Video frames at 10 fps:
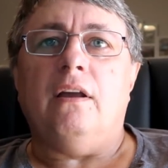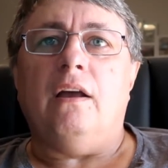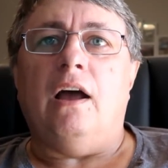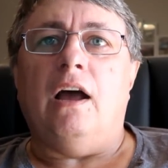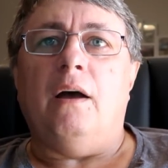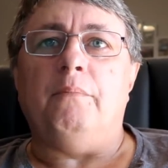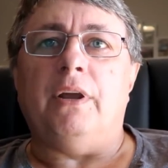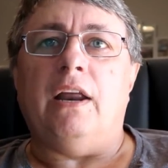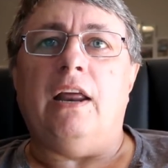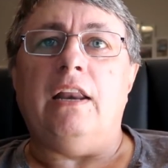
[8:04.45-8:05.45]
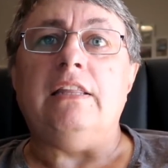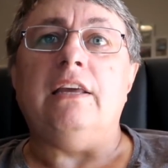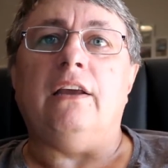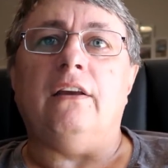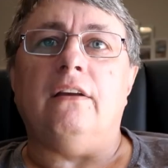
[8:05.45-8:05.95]
But at
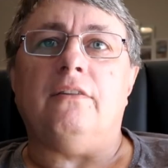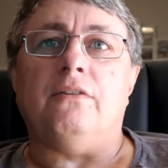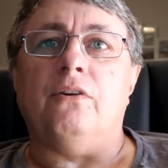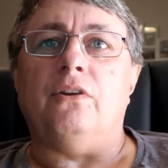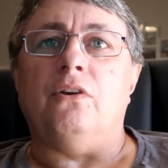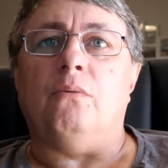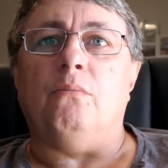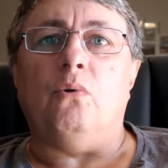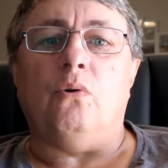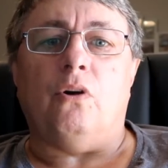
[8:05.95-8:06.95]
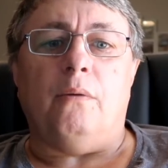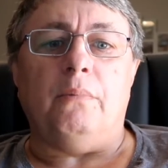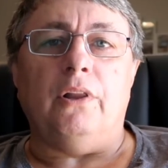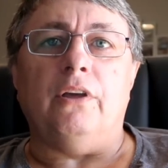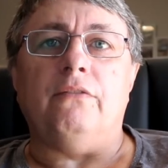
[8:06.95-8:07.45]
anything 30 or more, I
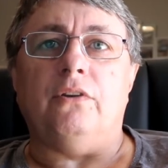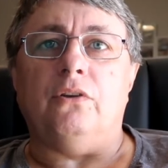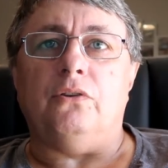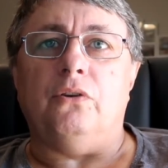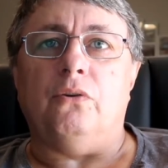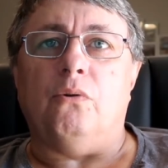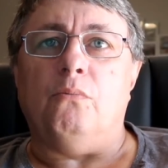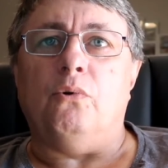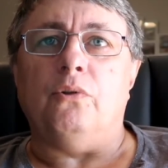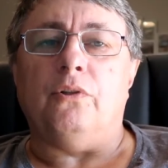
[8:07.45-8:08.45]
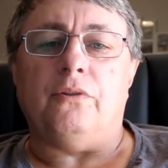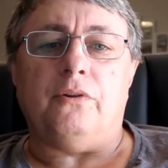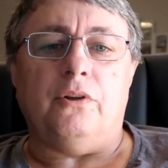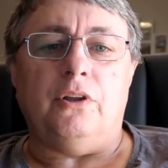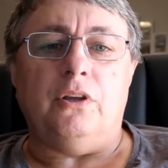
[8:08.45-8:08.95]
believe you do, or more than
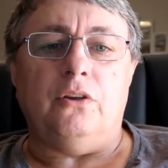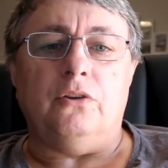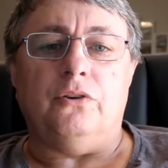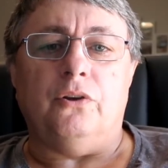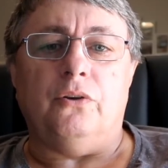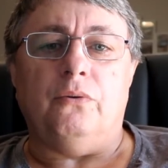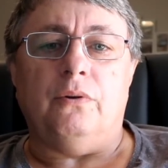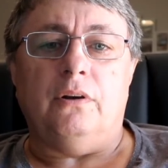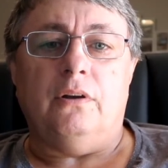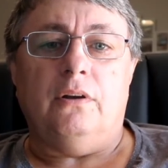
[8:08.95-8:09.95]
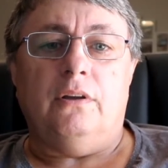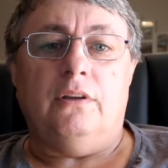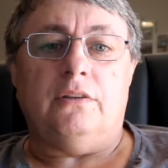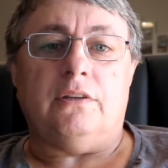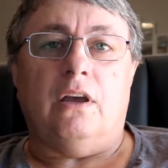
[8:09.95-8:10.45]
30, you do.
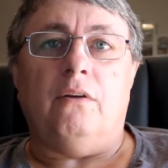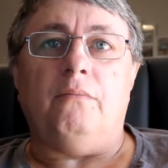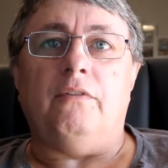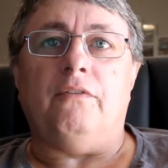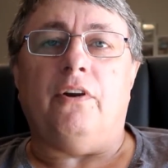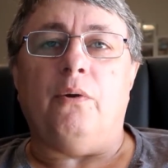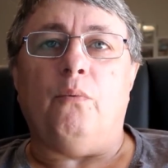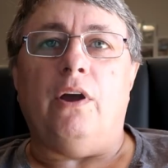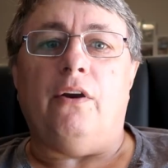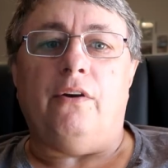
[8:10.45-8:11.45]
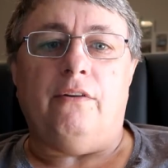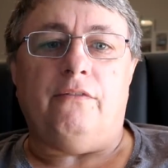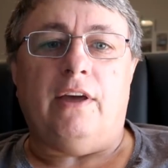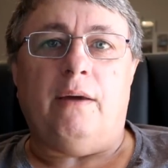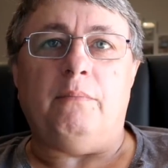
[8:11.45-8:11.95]
So be very wary of
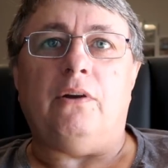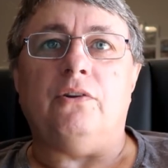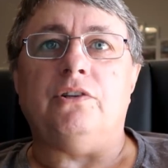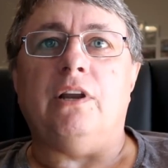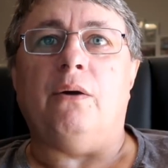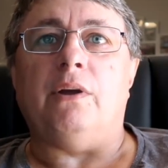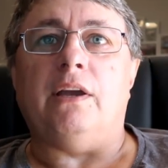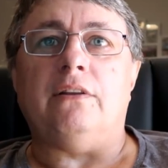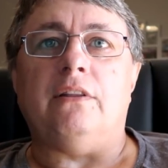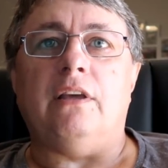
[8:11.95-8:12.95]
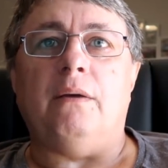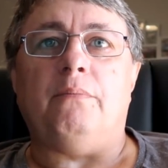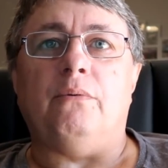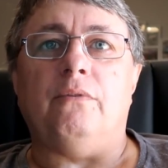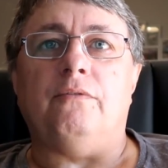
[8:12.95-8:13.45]
that, because you don't want to get to the
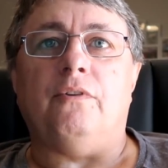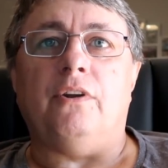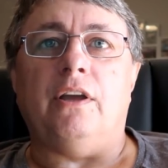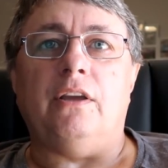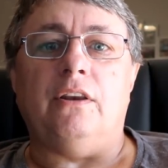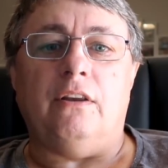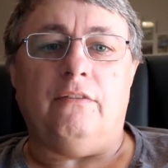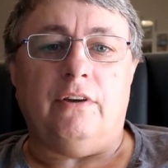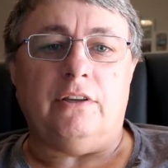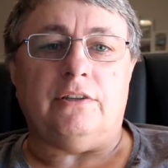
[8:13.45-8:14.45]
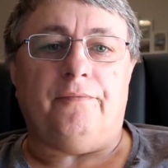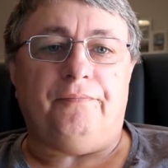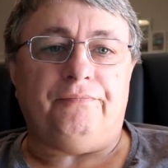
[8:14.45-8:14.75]
airport and find out you need a visa.